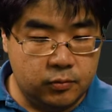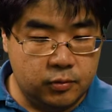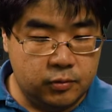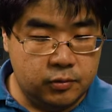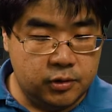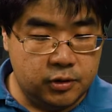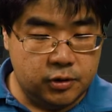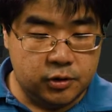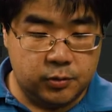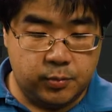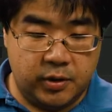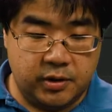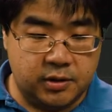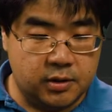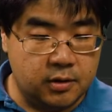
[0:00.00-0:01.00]
using just
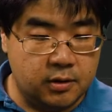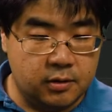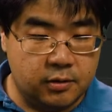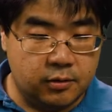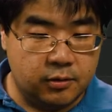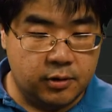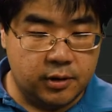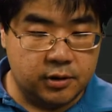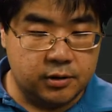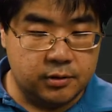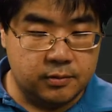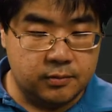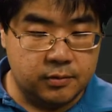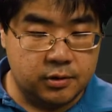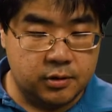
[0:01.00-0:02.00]
basic color
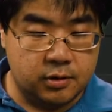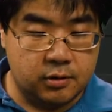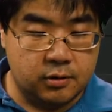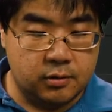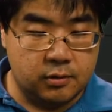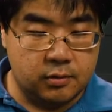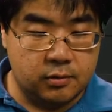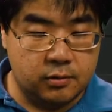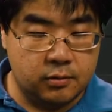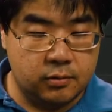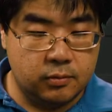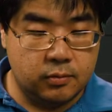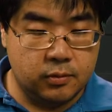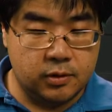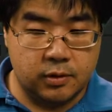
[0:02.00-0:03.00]
correction. So
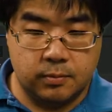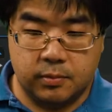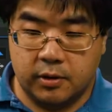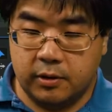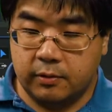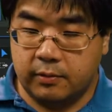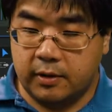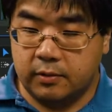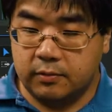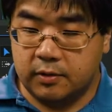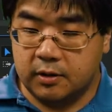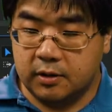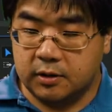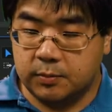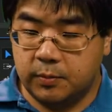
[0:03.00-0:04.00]
we can play around with
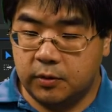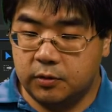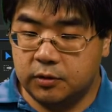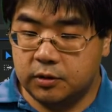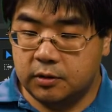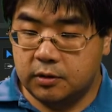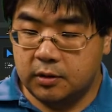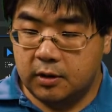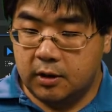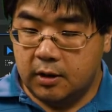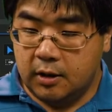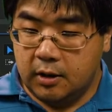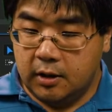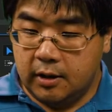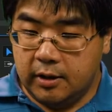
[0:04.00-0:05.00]
the exposure.
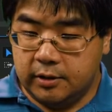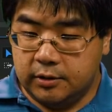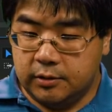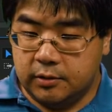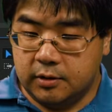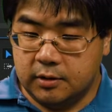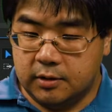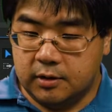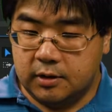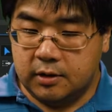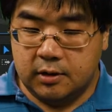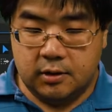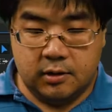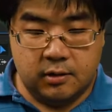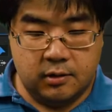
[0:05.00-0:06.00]
As you can
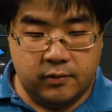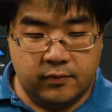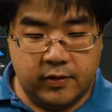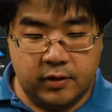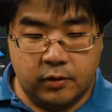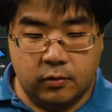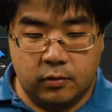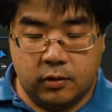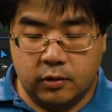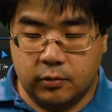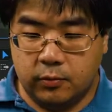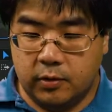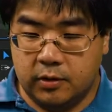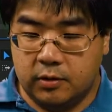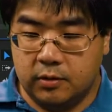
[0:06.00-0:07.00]
see, if I go all the
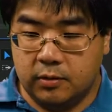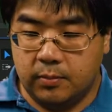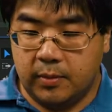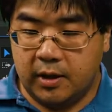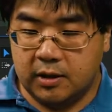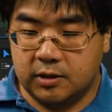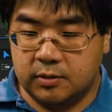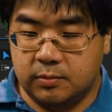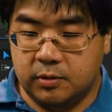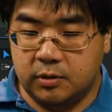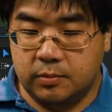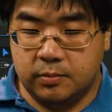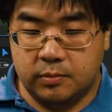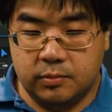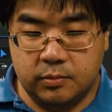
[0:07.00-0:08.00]
way to the
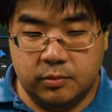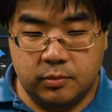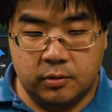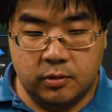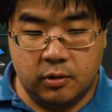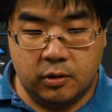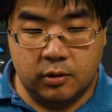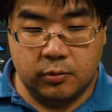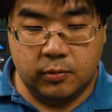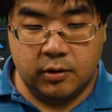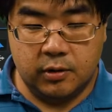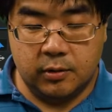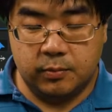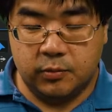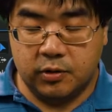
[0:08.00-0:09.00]
maximum, all the
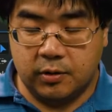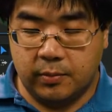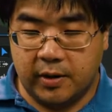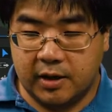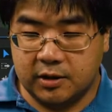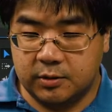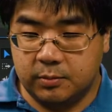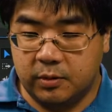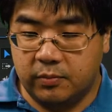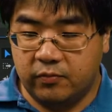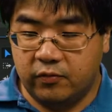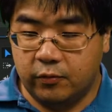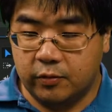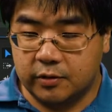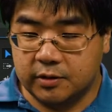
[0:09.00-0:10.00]
way up to the maximum
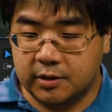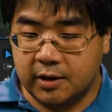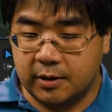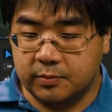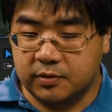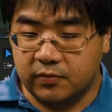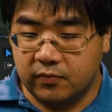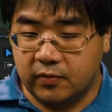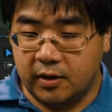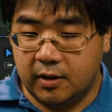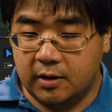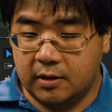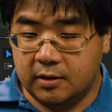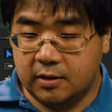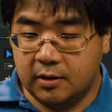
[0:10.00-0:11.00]
four stops of
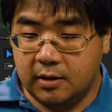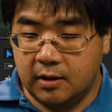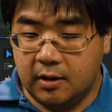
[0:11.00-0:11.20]
light,